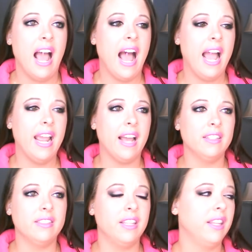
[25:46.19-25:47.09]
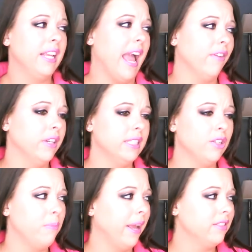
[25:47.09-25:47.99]
I honestly think every
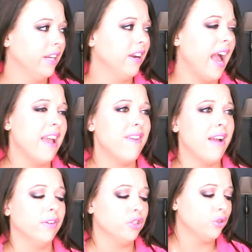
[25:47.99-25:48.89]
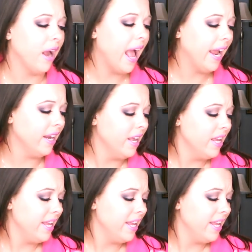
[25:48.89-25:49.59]
single mascara I've ever tried